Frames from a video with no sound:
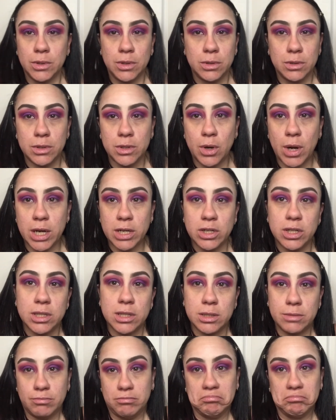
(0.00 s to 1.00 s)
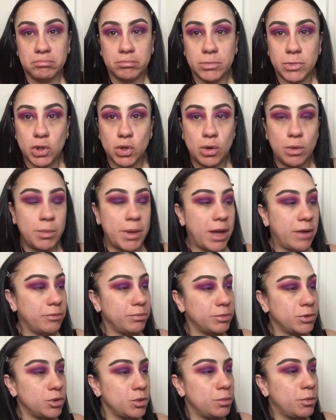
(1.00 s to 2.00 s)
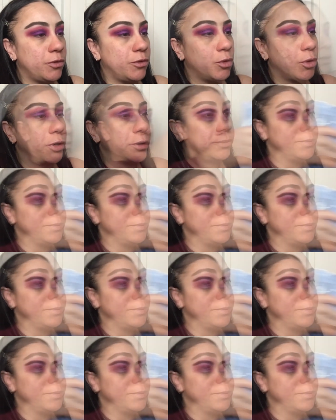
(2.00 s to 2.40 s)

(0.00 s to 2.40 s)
so I just do them before.